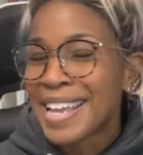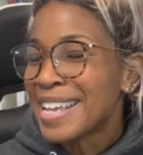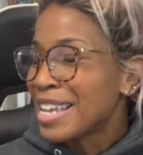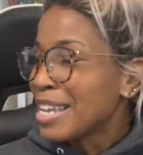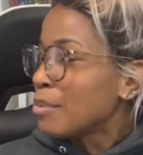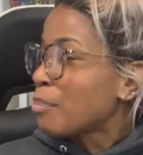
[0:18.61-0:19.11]

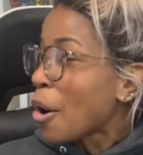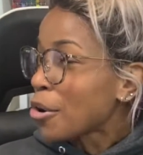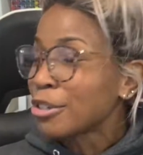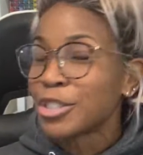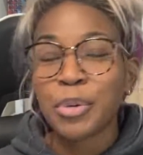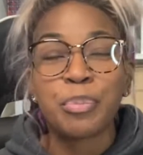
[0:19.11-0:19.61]
In
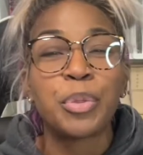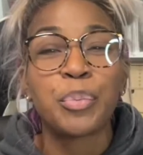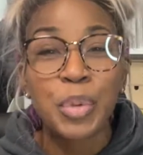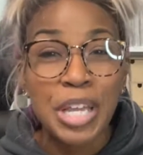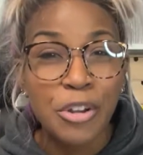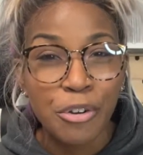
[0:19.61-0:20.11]
partnership with
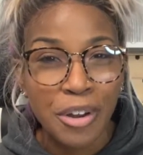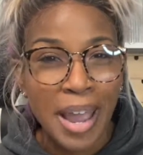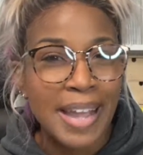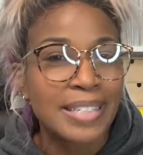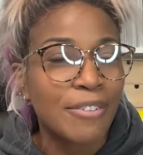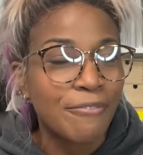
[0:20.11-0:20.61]

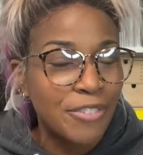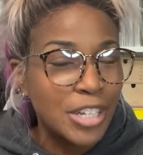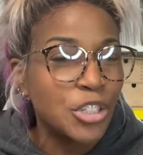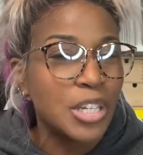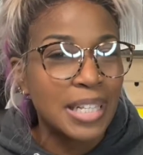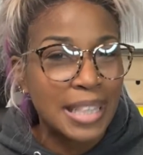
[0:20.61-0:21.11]
WECREAT
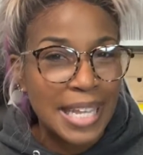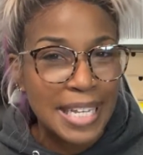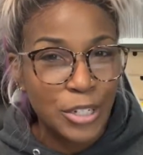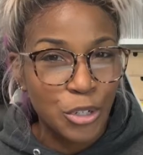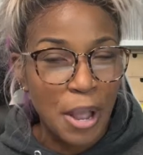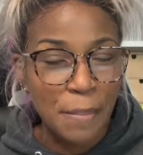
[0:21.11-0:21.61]
Vision
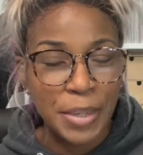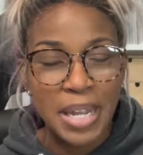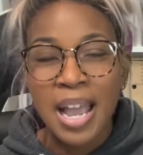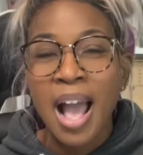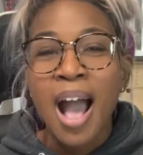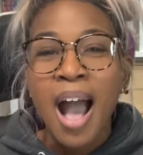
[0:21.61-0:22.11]
Laser Company,